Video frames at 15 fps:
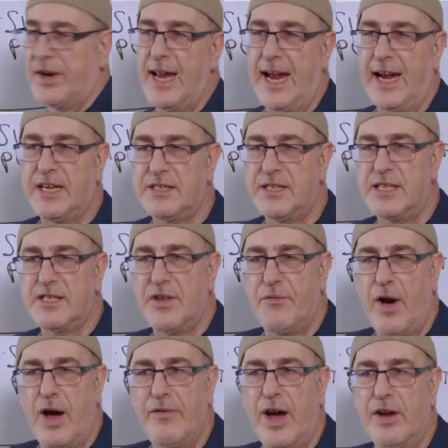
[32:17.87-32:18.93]
next, as the
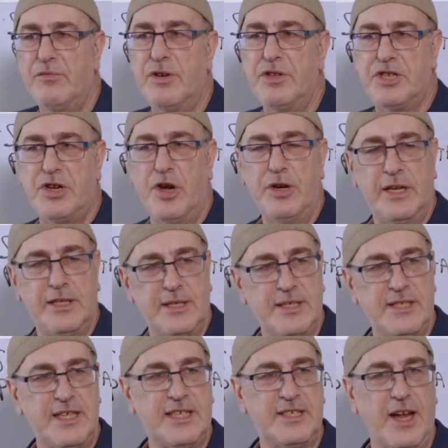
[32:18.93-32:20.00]
500s turn into the
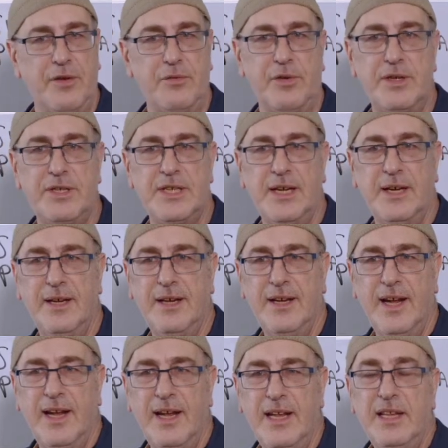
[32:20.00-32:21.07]
600s,
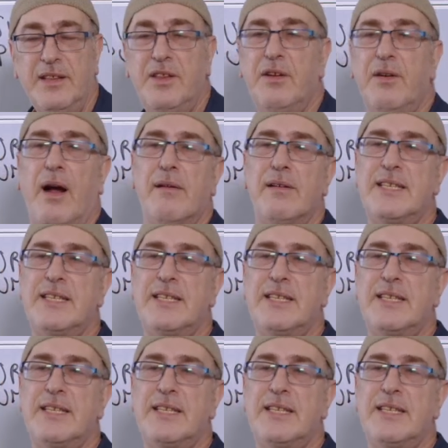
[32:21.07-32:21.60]
there are a